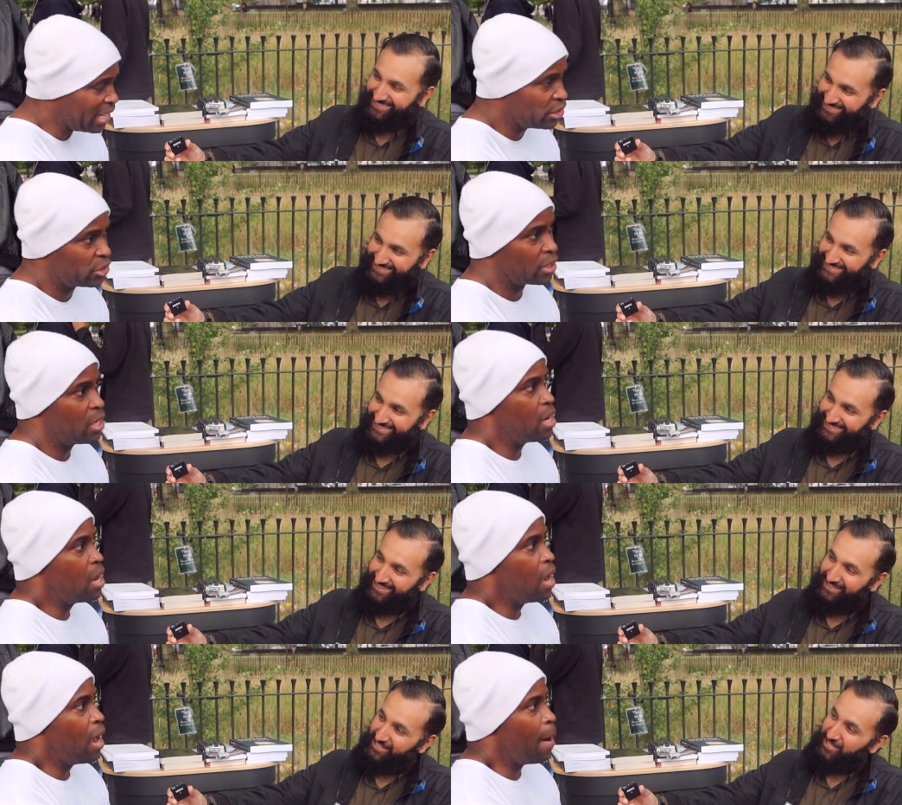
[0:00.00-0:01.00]
Speaker 1: yes.
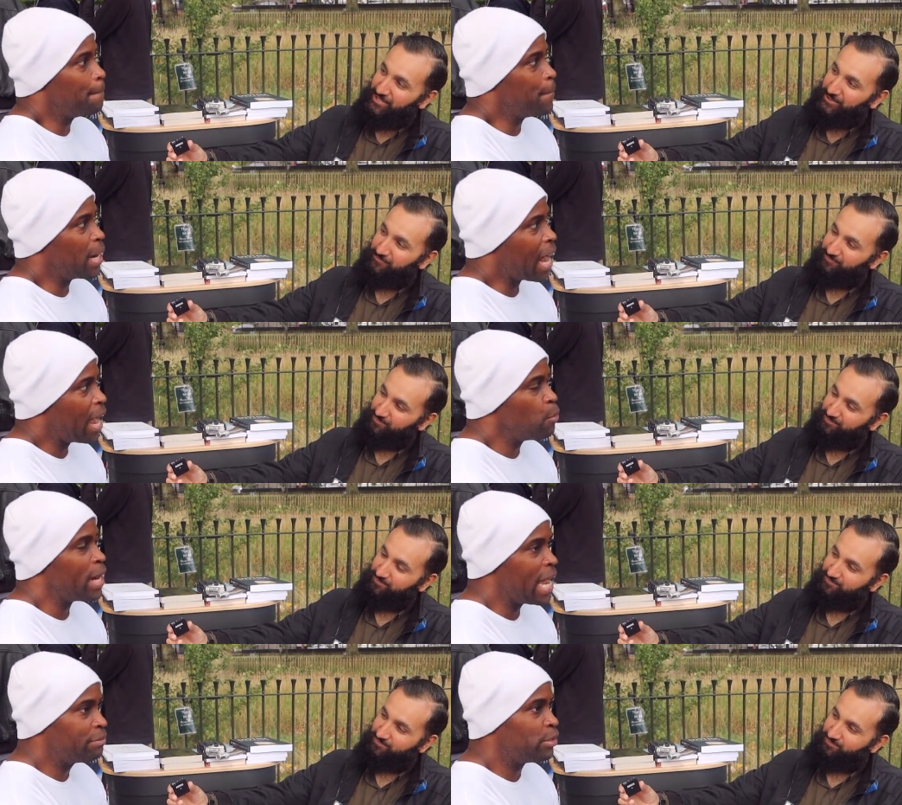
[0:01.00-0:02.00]
But I would
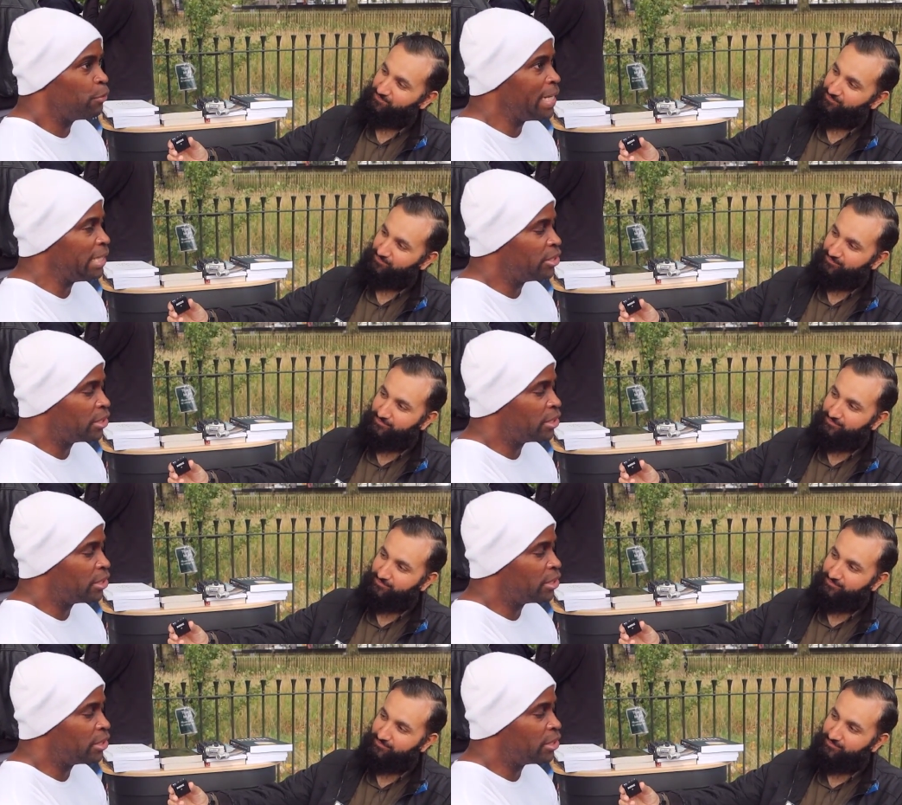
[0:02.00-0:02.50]
have to really